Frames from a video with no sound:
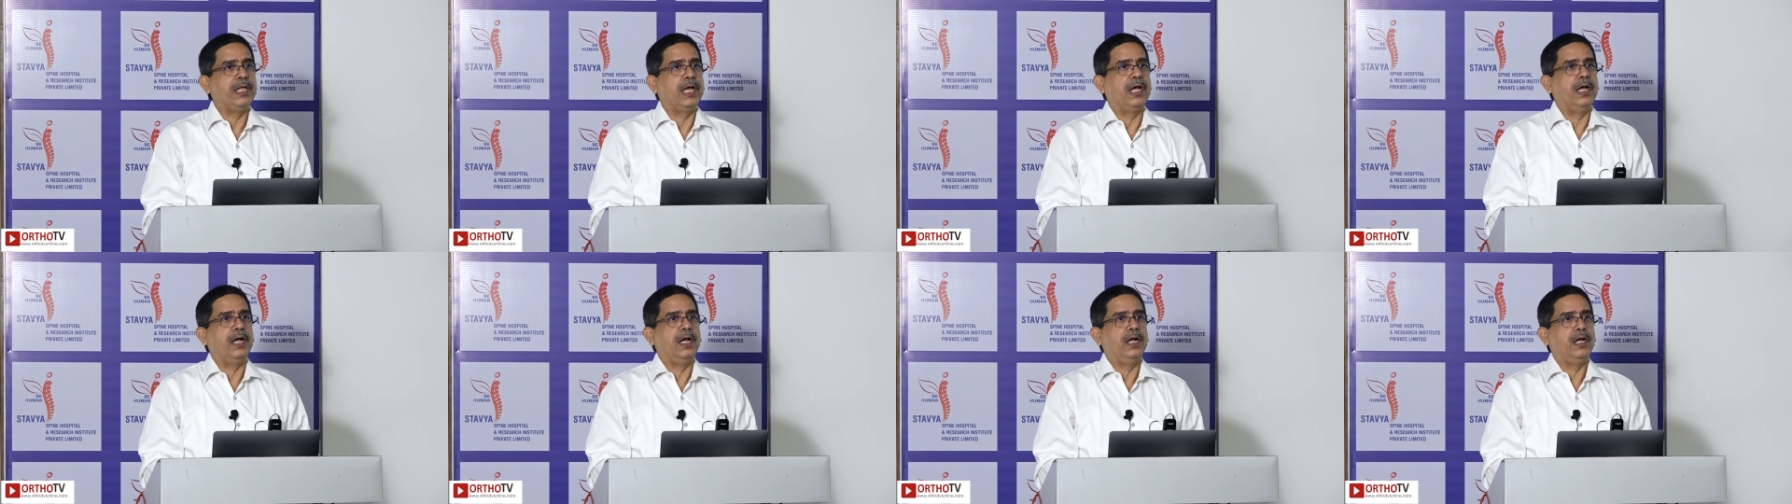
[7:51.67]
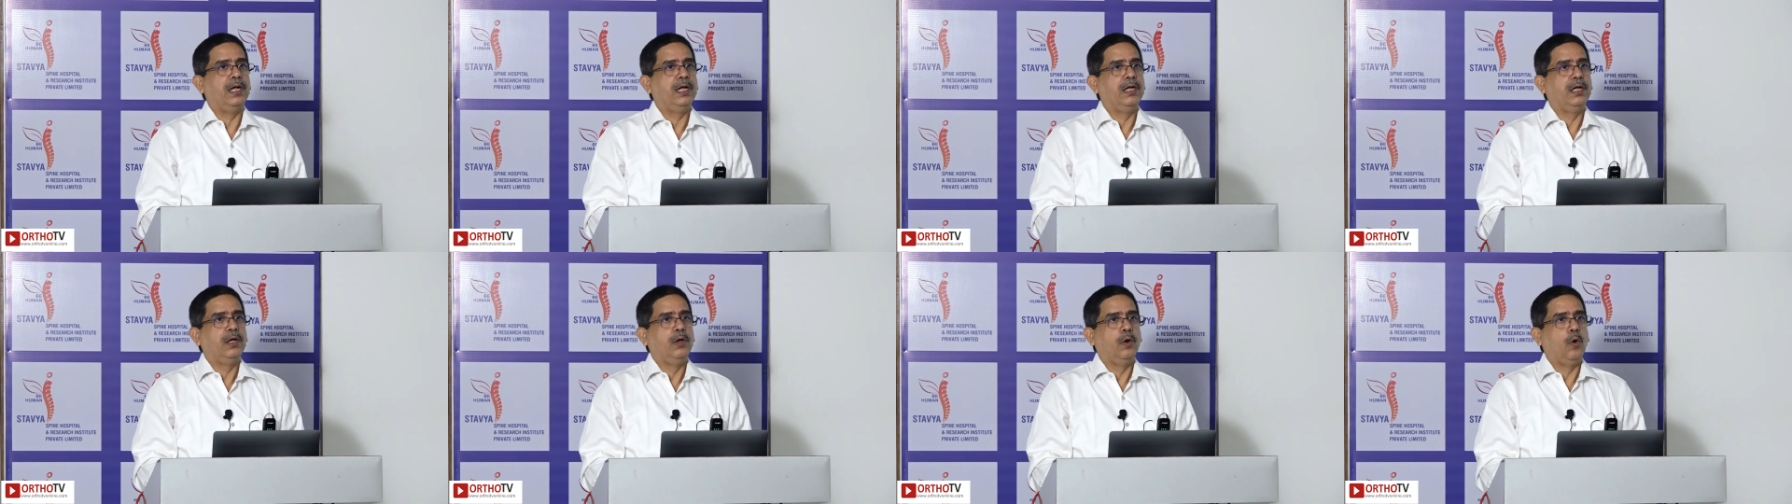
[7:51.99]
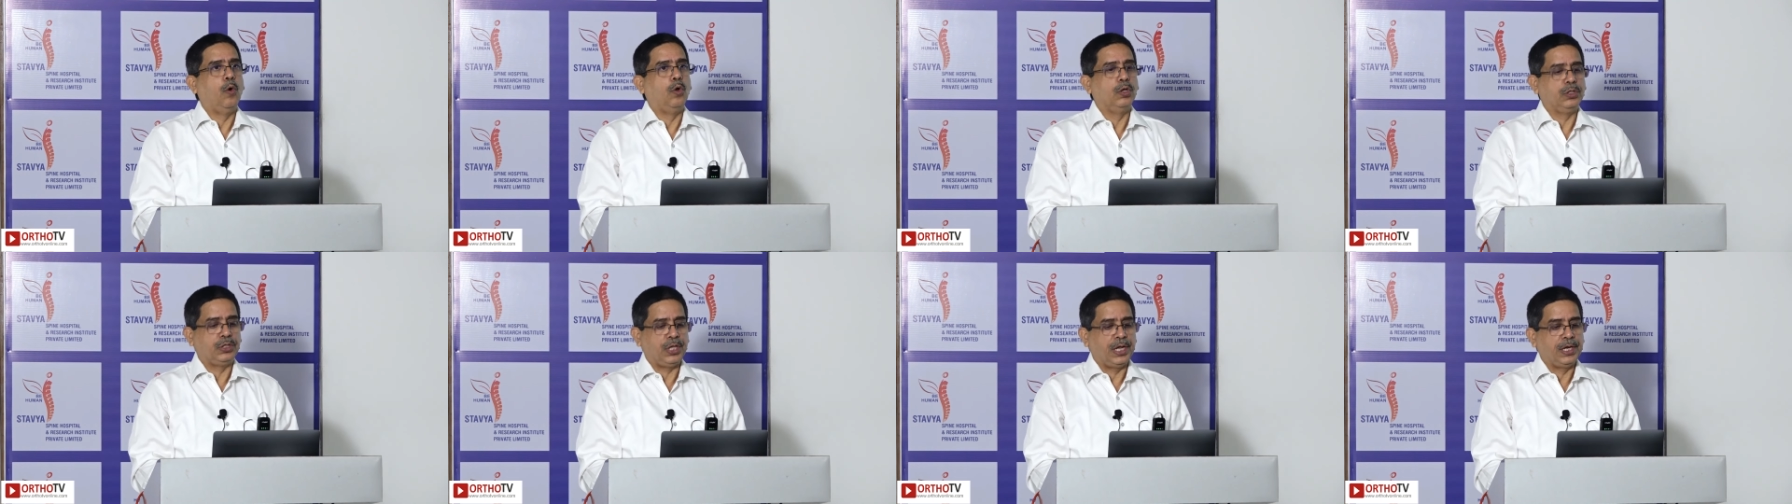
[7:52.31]
the
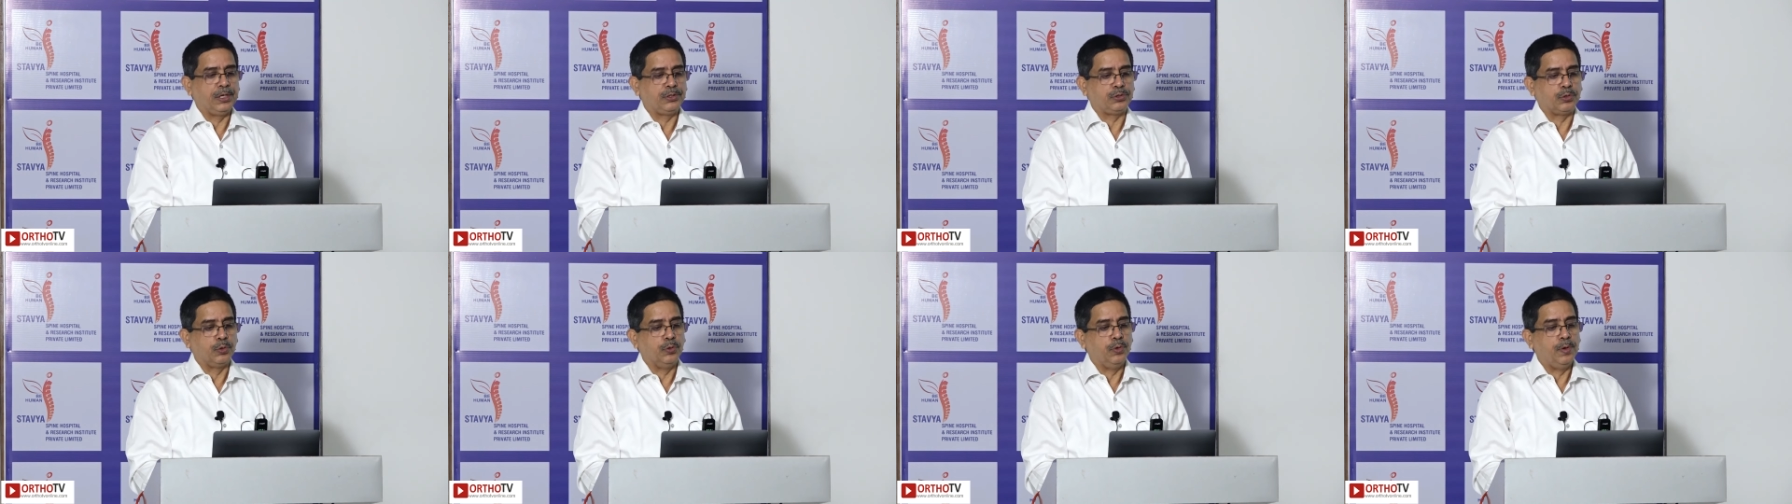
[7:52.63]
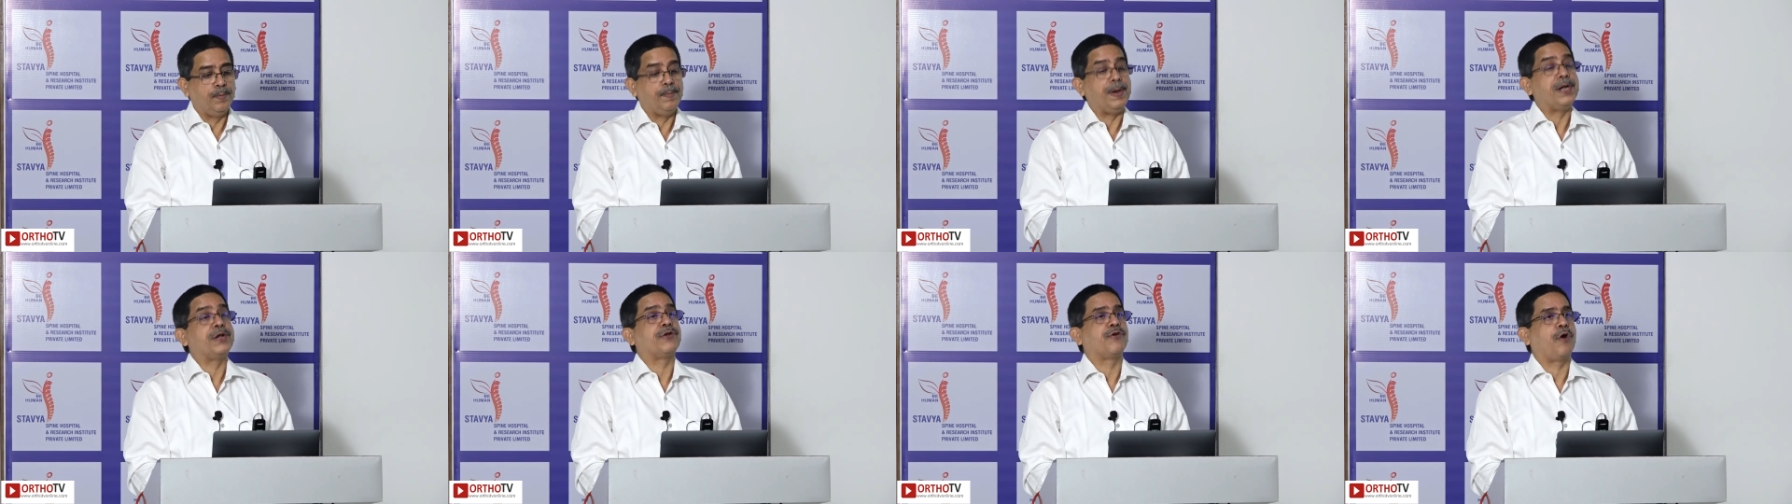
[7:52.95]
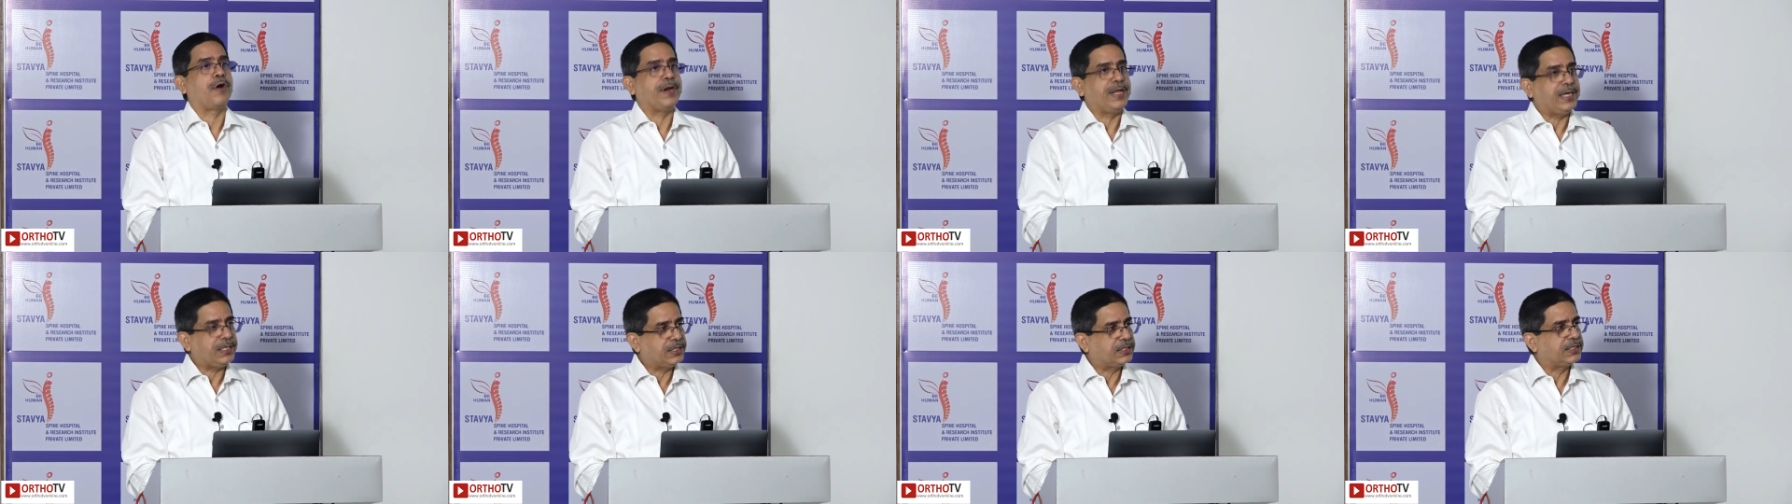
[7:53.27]
whole thing to
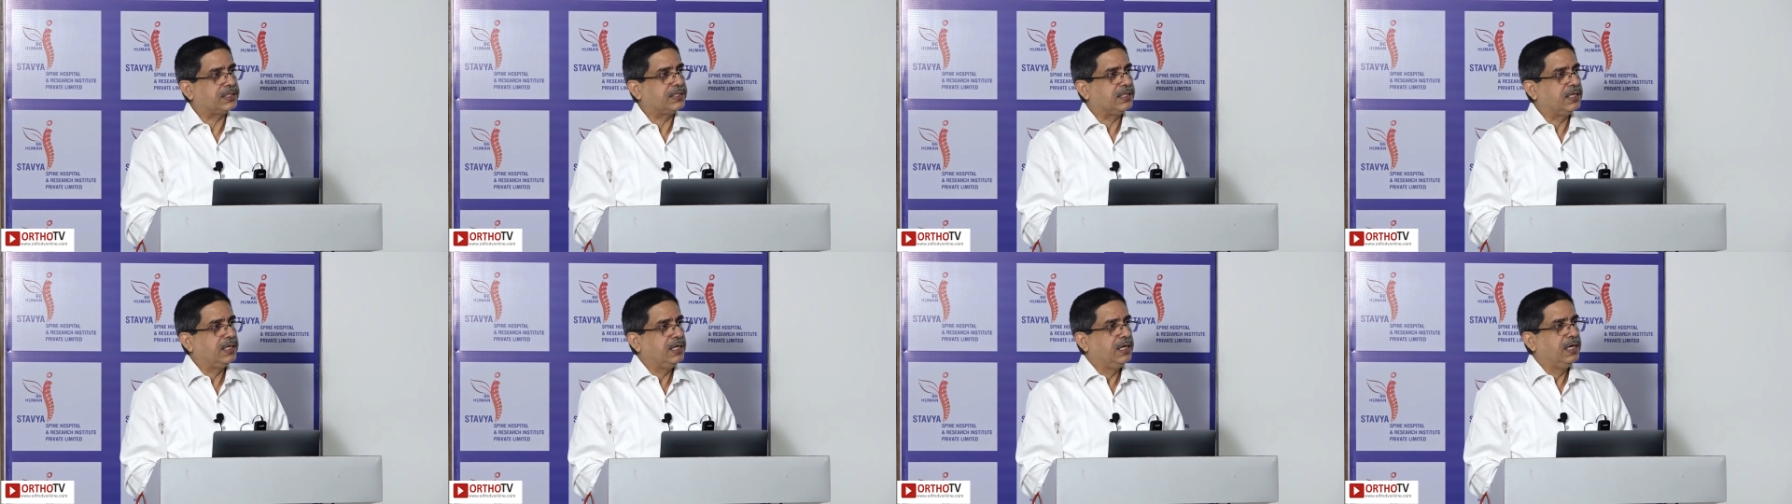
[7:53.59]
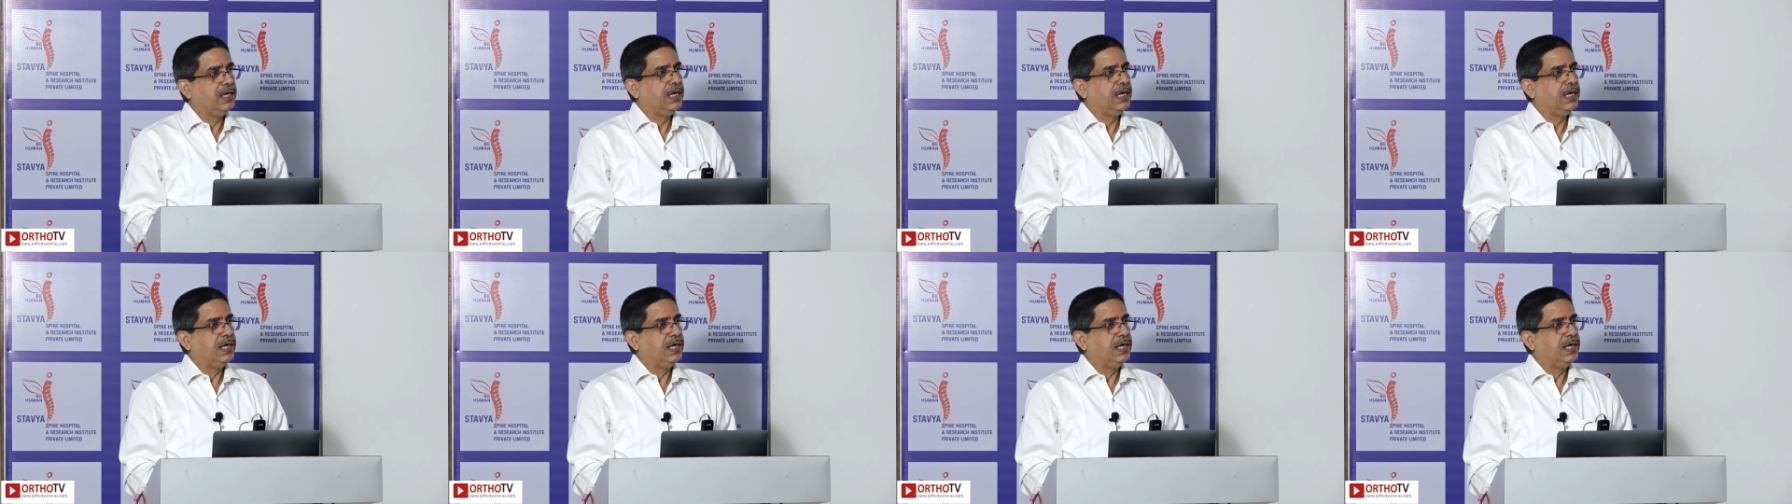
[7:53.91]
Medtronics,